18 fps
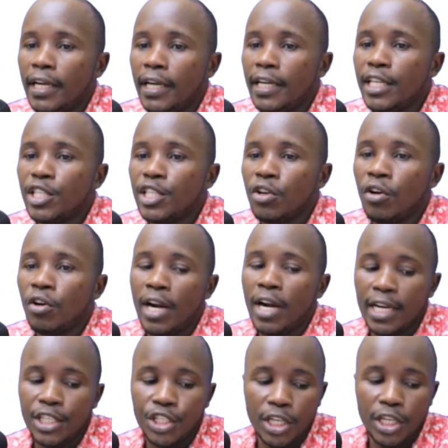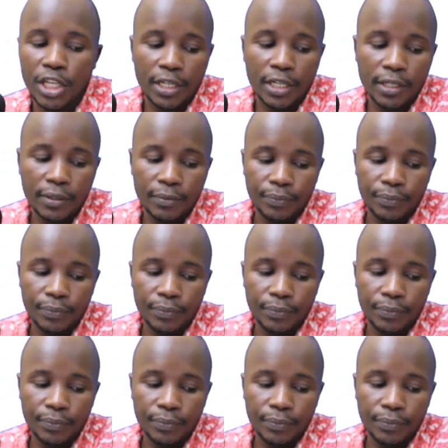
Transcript: Dishonored check.